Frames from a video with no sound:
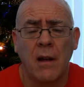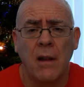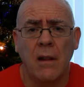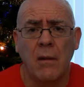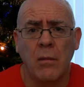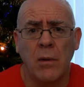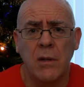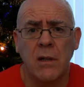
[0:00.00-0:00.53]
I
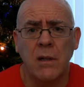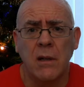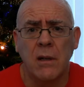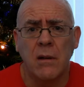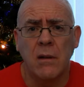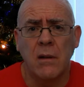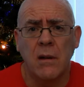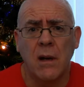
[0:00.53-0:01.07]
was going
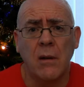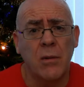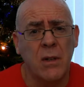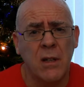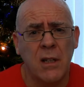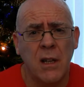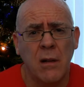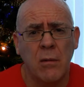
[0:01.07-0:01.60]
to
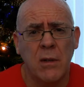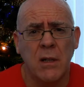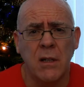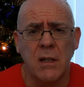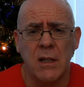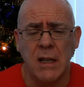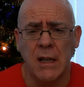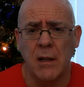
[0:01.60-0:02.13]
say there wasn't a
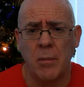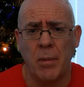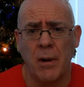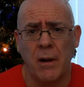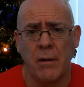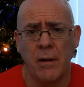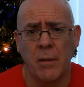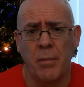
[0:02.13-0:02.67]
single player
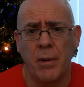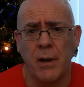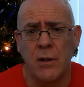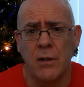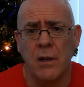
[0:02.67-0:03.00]
on the pitch